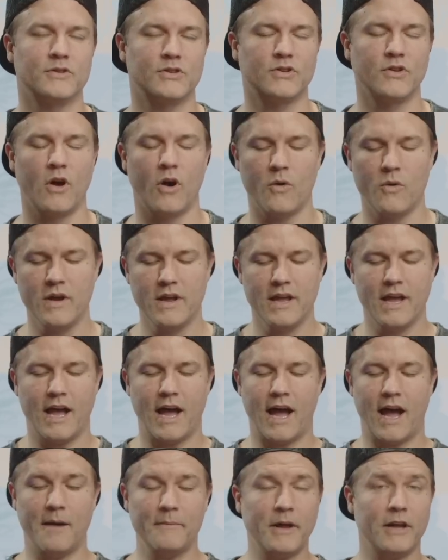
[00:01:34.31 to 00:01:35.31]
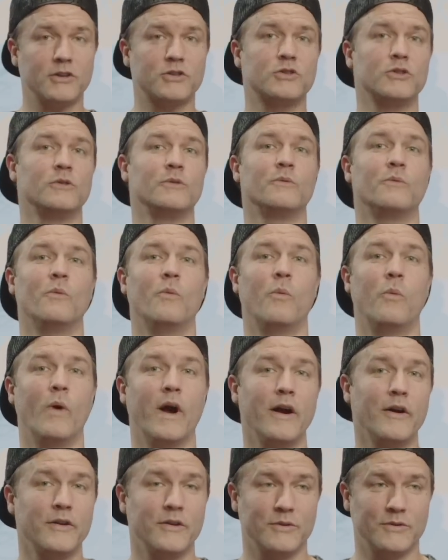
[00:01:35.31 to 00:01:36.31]
So I'm not sure
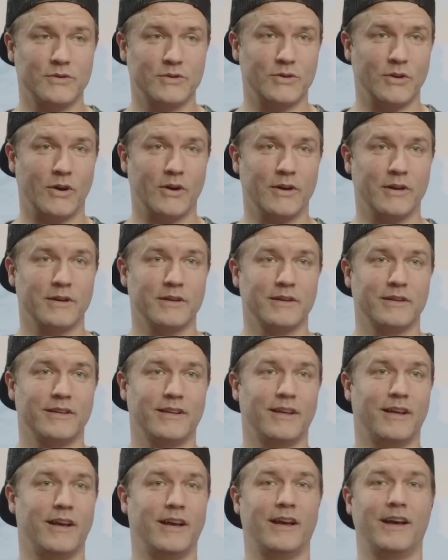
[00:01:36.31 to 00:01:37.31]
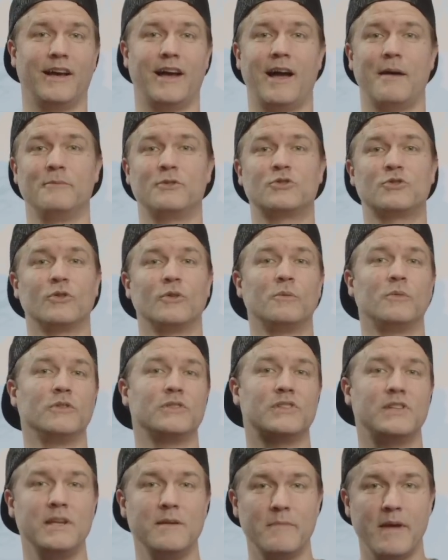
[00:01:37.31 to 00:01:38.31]
where you start. Uh, I'm sure we'll
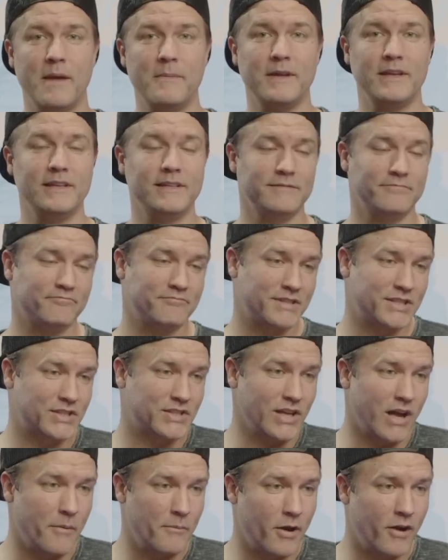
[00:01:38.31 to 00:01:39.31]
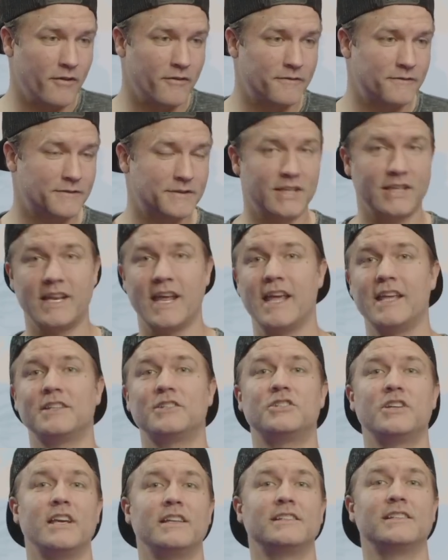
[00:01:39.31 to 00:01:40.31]
see maybe some of today's
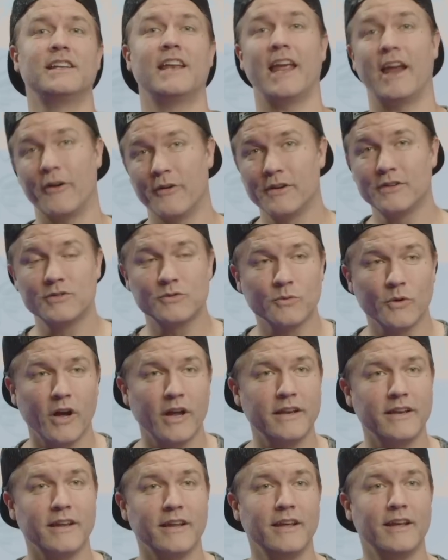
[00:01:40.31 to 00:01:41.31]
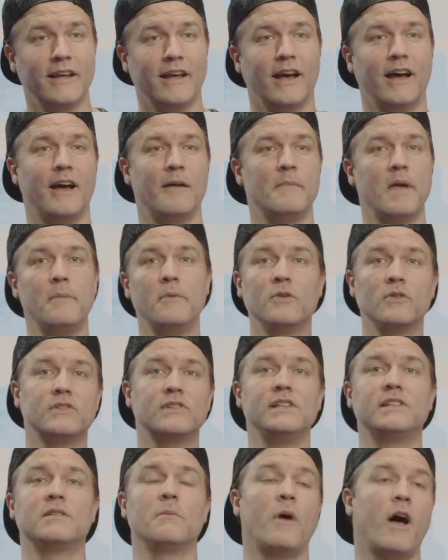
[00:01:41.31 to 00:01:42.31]
Jason Aaron's run. Uh, maybe we'll
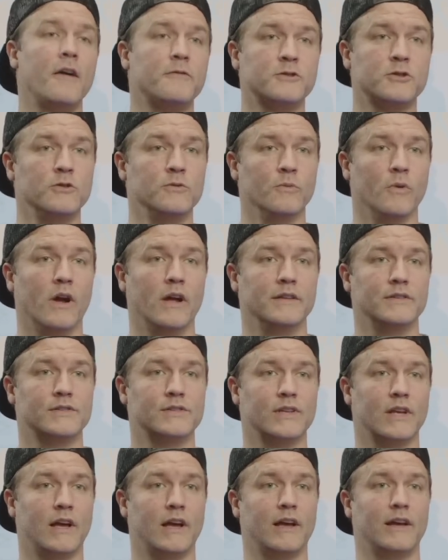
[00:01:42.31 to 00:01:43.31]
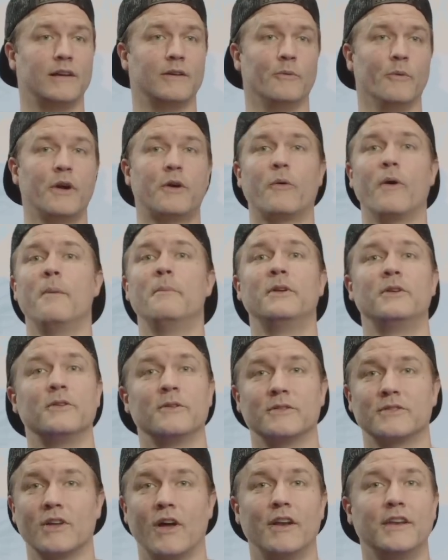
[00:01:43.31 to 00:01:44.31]
see some offshoot runs. Uh, Rick
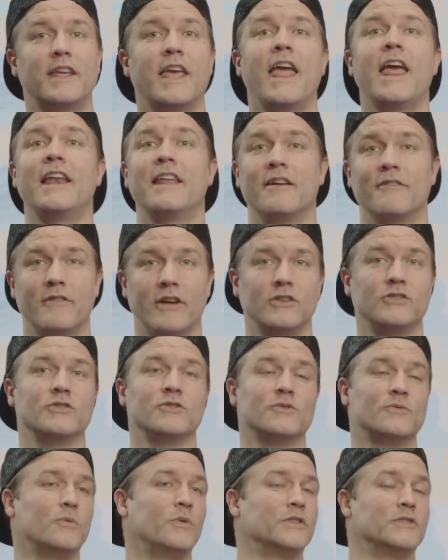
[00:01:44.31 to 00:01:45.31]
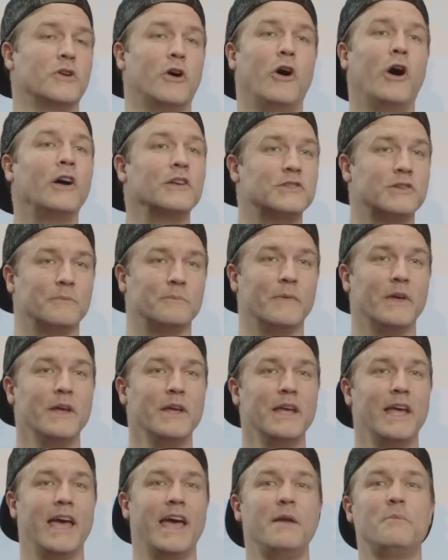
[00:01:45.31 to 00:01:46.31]
Remender's Uncanny Avengers was awesome.
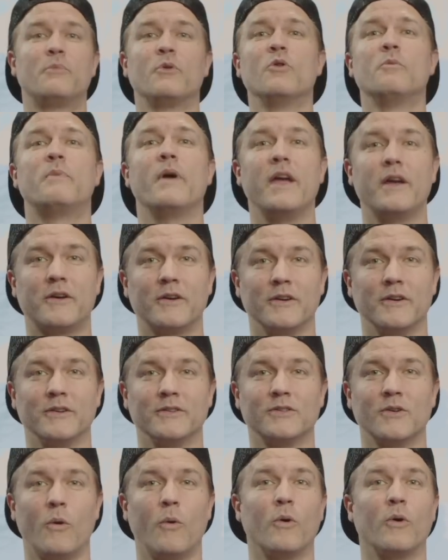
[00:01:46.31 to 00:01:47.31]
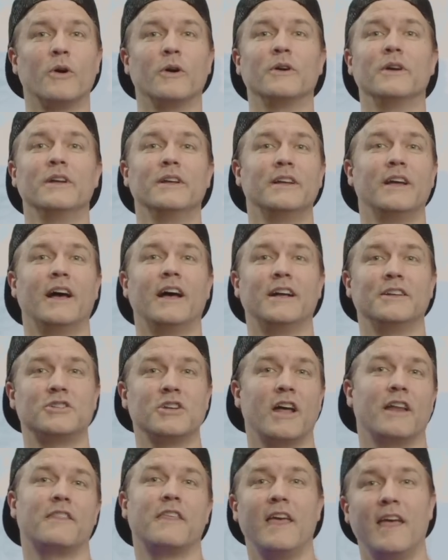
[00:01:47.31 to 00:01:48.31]
Ed Brubaker's or uh,
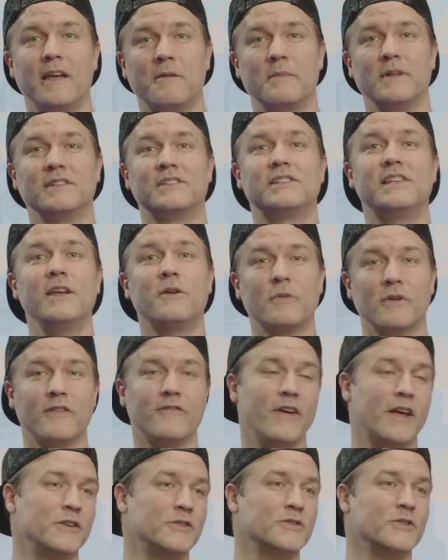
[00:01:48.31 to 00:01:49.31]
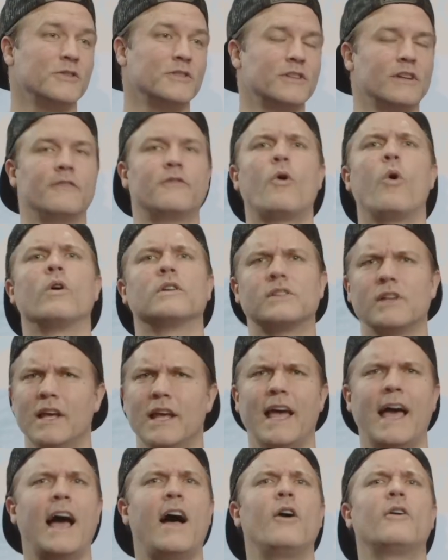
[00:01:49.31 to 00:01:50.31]
Jonathan Hickman's Secret Avengers. And of course,
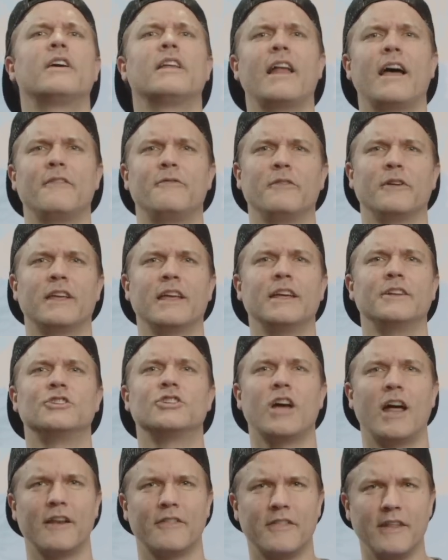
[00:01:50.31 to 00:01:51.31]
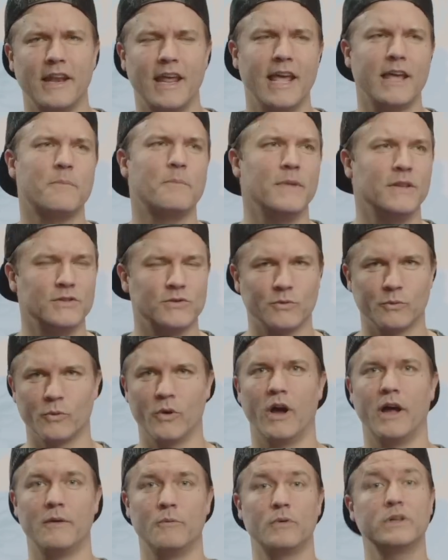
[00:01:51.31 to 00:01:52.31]
how could I forget Jonathan Hickman's
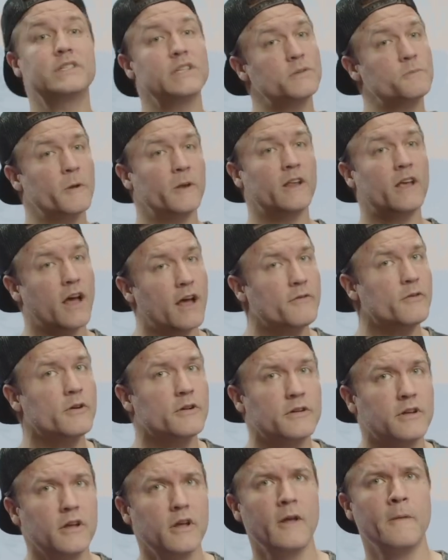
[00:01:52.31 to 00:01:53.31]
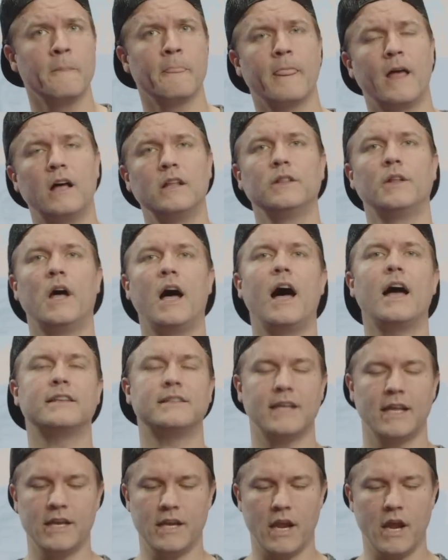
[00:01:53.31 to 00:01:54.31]
run, which has been covered a lot
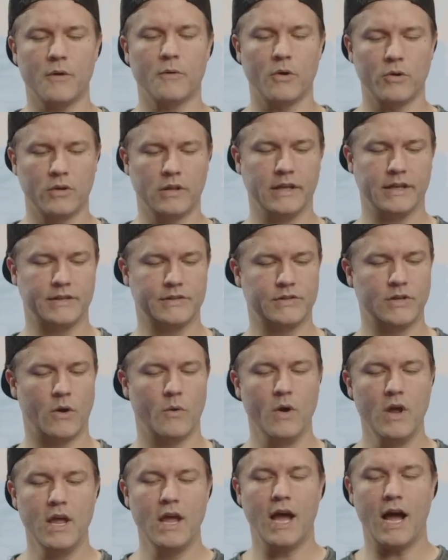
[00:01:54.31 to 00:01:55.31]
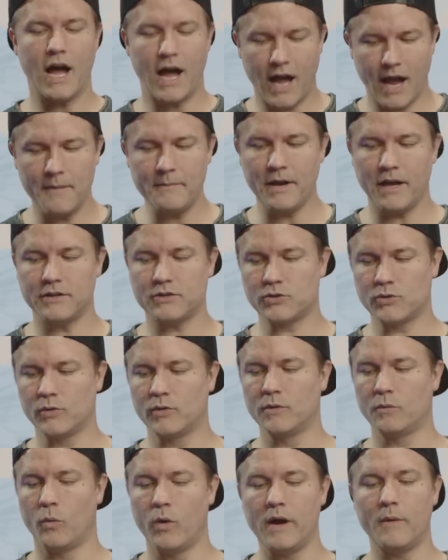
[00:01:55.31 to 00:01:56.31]
in HeroClix. So I'm not
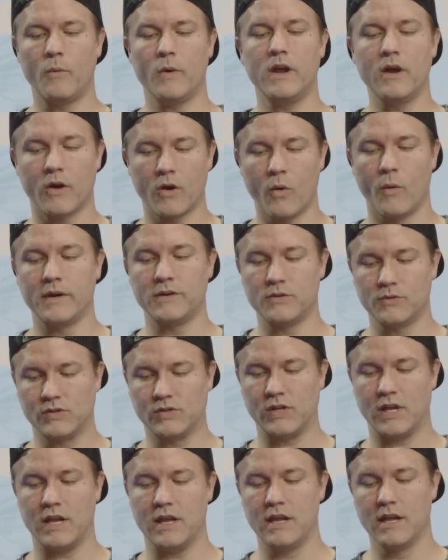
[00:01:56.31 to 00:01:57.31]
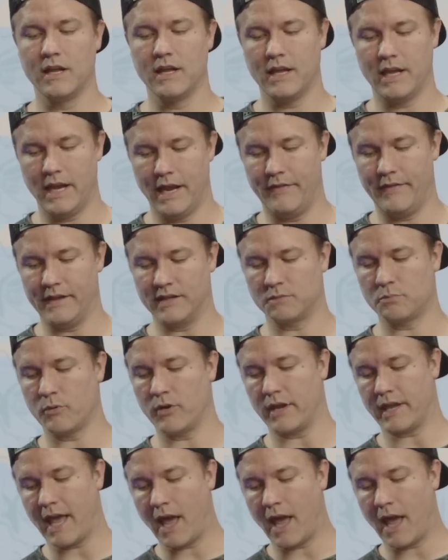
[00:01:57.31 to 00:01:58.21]
sure what we are going to see in this brick.